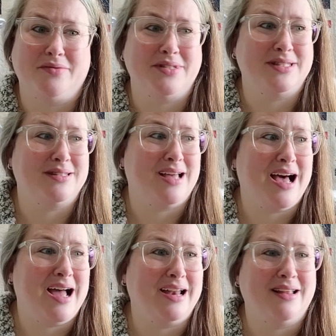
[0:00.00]
It was
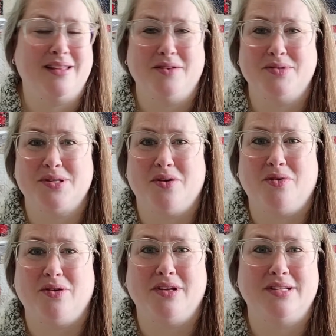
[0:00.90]
hot and then it was
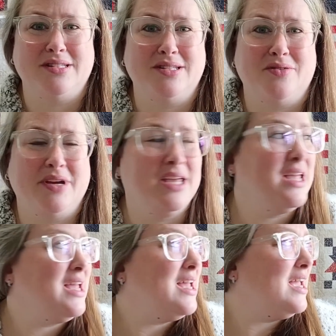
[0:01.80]
cold and snowy,
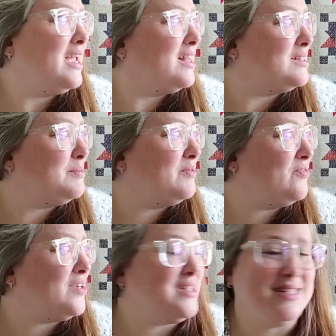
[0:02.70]
and it's been
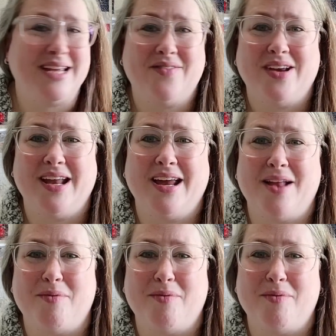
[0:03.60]
freezing every night.